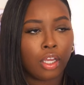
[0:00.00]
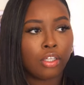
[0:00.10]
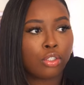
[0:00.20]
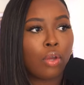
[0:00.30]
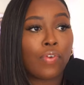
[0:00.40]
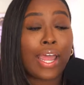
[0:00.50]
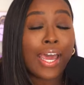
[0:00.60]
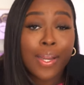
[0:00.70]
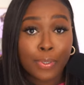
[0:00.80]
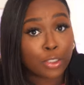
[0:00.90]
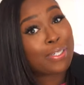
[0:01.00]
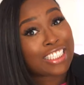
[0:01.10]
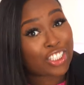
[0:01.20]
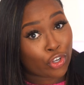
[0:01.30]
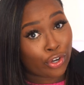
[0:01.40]
So if I had a push button
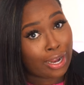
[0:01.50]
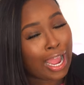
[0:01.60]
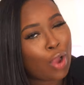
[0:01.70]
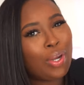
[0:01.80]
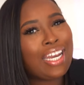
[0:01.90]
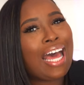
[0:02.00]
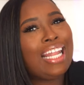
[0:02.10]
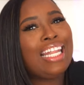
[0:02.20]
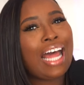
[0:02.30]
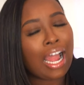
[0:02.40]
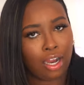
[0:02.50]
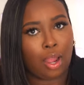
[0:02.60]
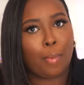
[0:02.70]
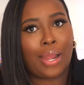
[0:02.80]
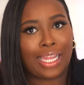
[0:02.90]
start, I would not lock
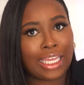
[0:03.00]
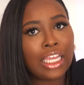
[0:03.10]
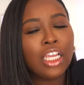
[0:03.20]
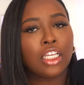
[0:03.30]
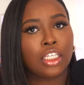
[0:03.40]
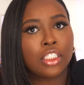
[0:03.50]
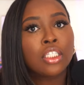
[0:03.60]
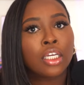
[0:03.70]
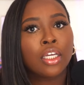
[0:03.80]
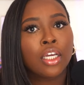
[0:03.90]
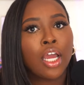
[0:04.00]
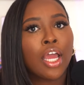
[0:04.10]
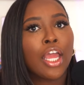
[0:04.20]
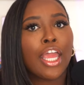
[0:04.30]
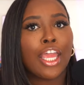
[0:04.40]
my keys
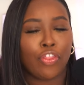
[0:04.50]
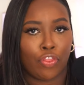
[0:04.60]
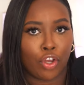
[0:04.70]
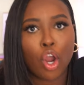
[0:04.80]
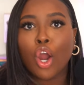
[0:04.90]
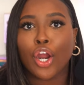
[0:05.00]
in the car.